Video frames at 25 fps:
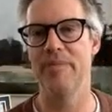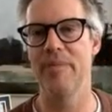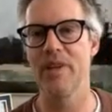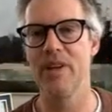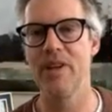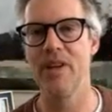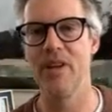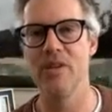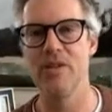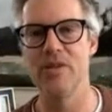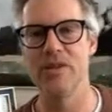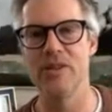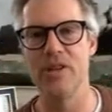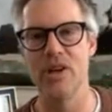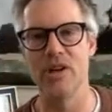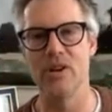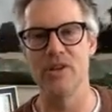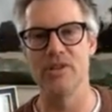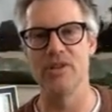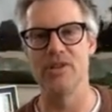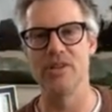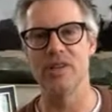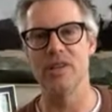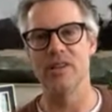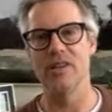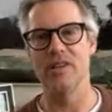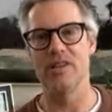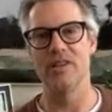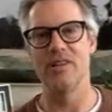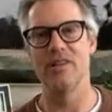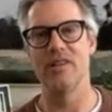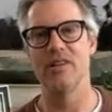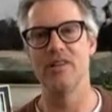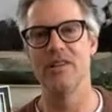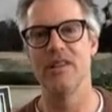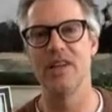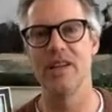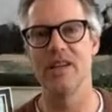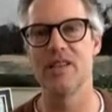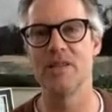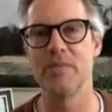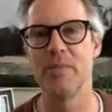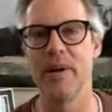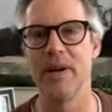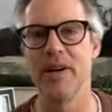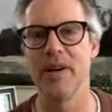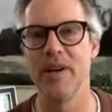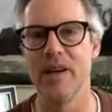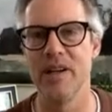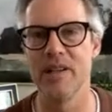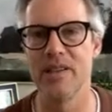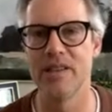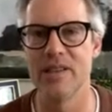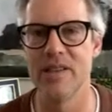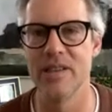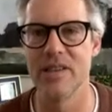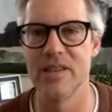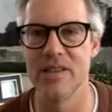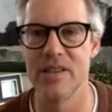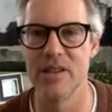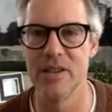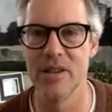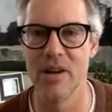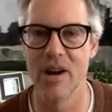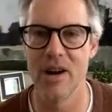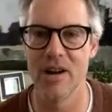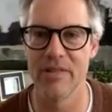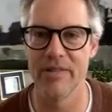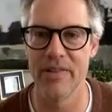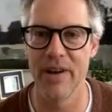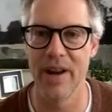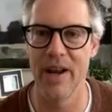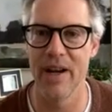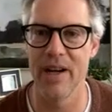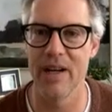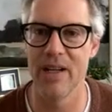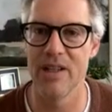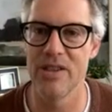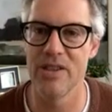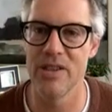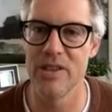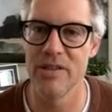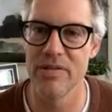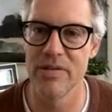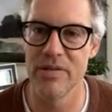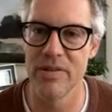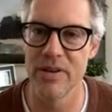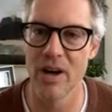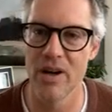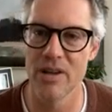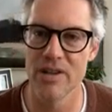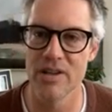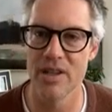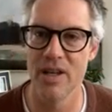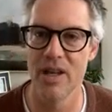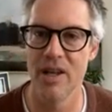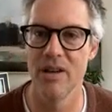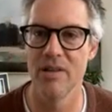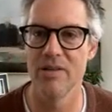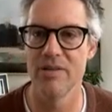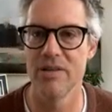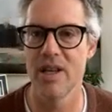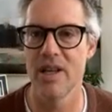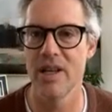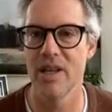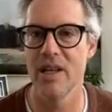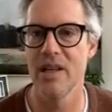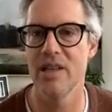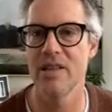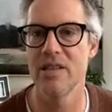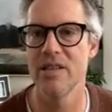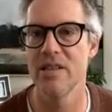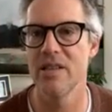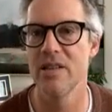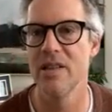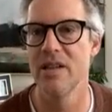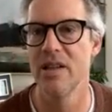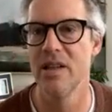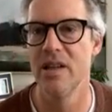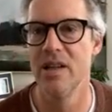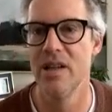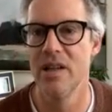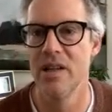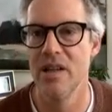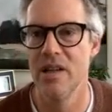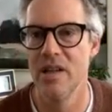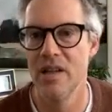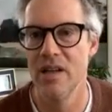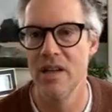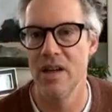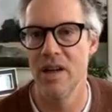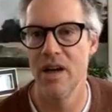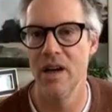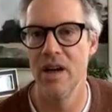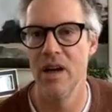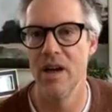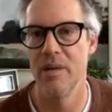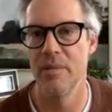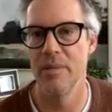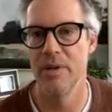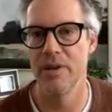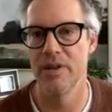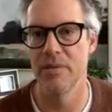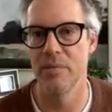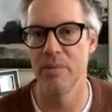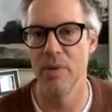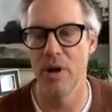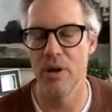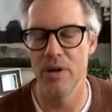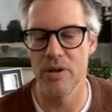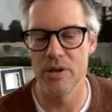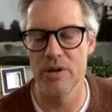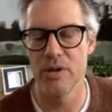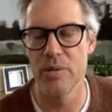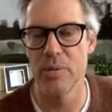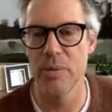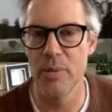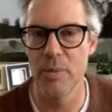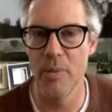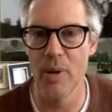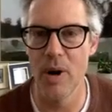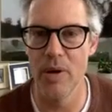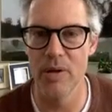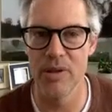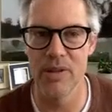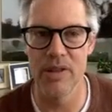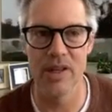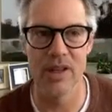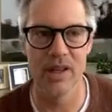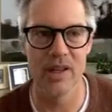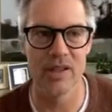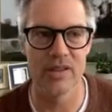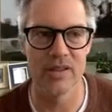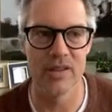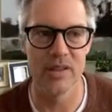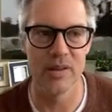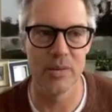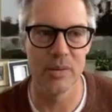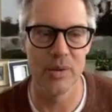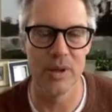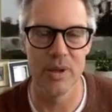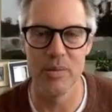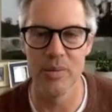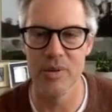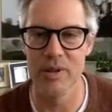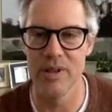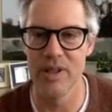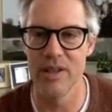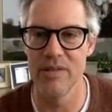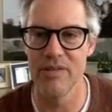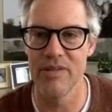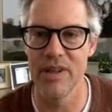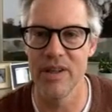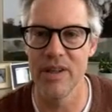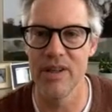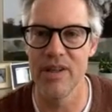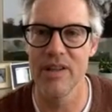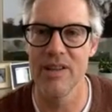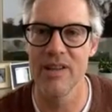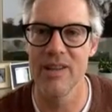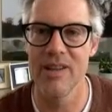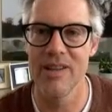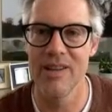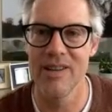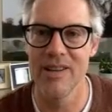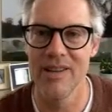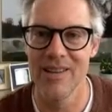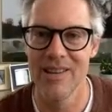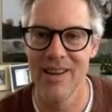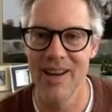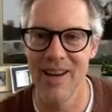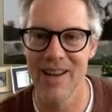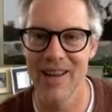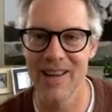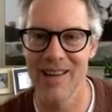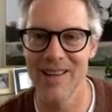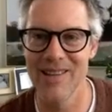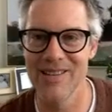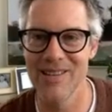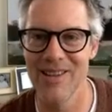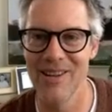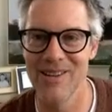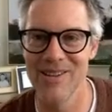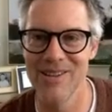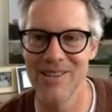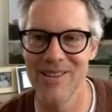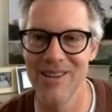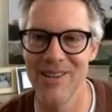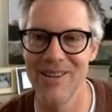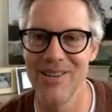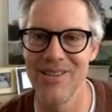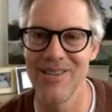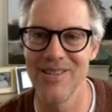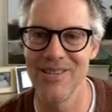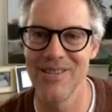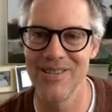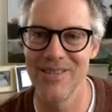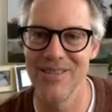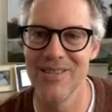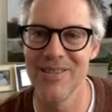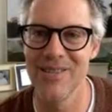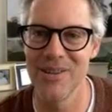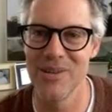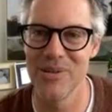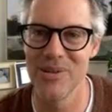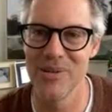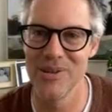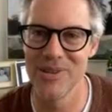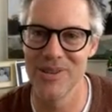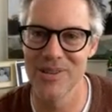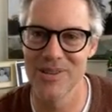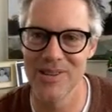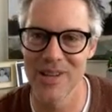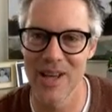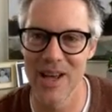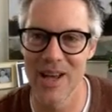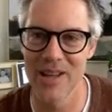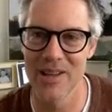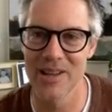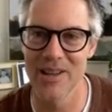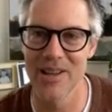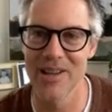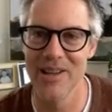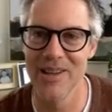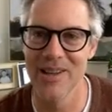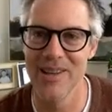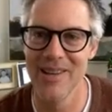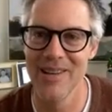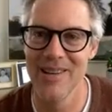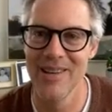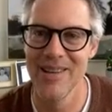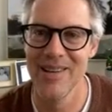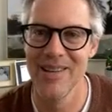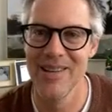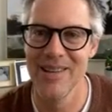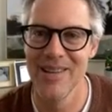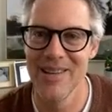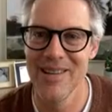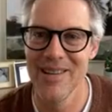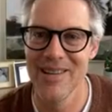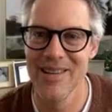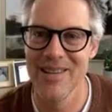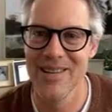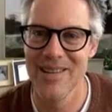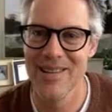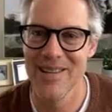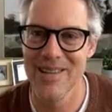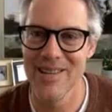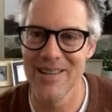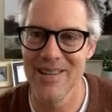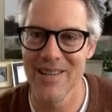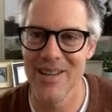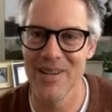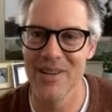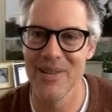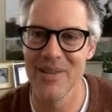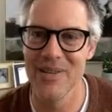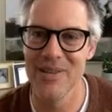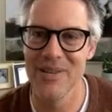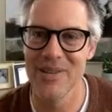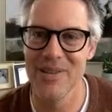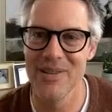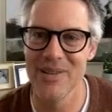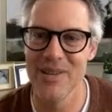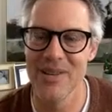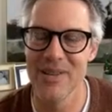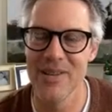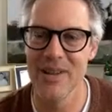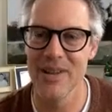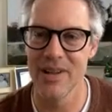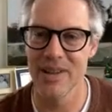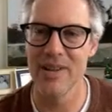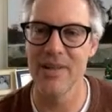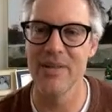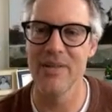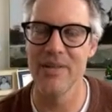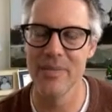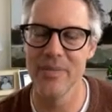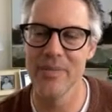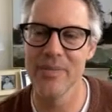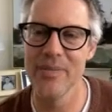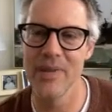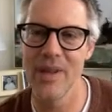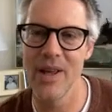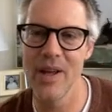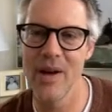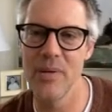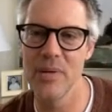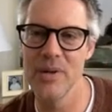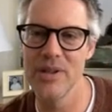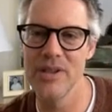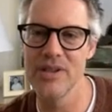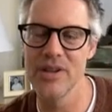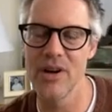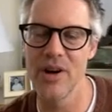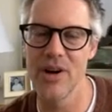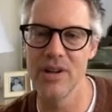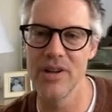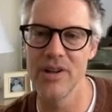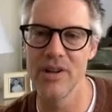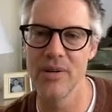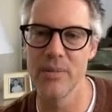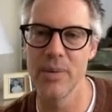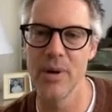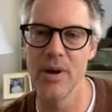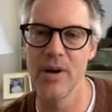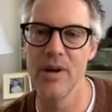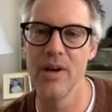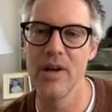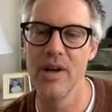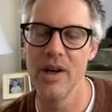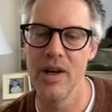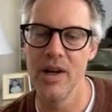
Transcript: use those experiences to our advantage for ourselves, I guess, and to promote things that we believed in, I guess, also, which was cycling. So yeah, we started the bar.